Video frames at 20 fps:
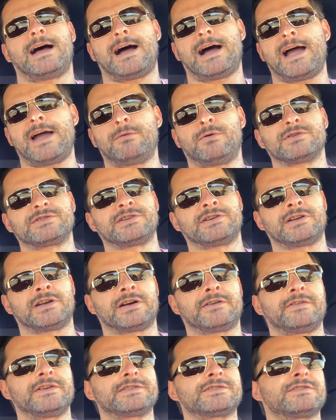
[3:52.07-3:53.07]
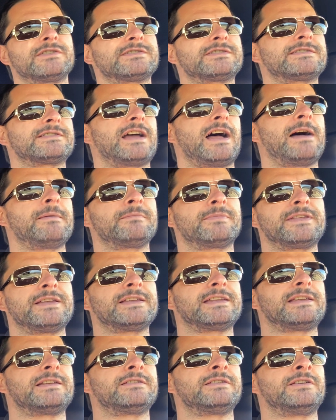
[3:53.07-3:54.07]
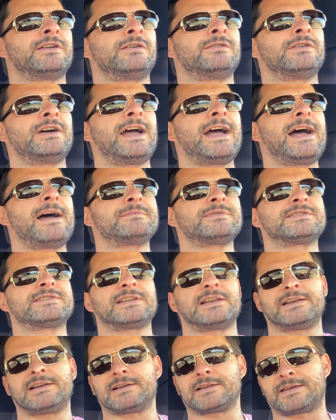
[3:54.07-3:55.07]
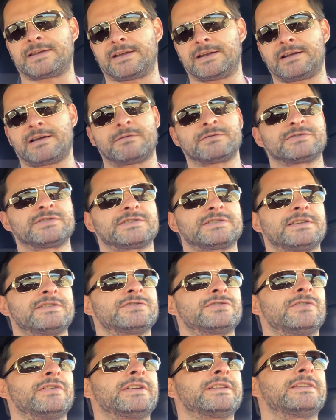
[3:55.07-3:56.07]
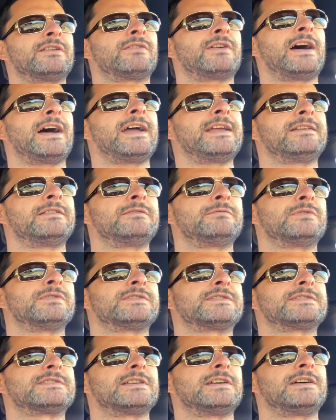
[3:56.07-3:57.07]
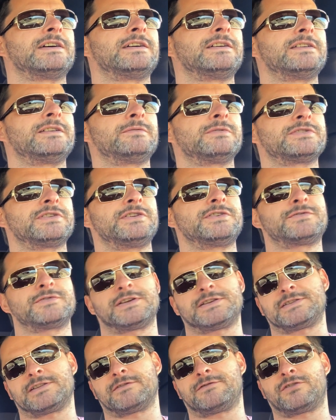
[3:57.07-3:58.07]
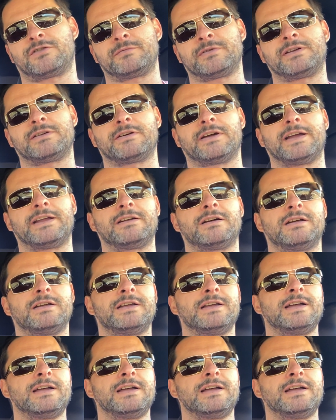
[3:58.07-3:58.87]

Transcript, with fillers: I wasn't nervous because I'm thinking, you know, I'm just a little kid. I was just enjoying the ride. It was uh, it was interesting for me, right?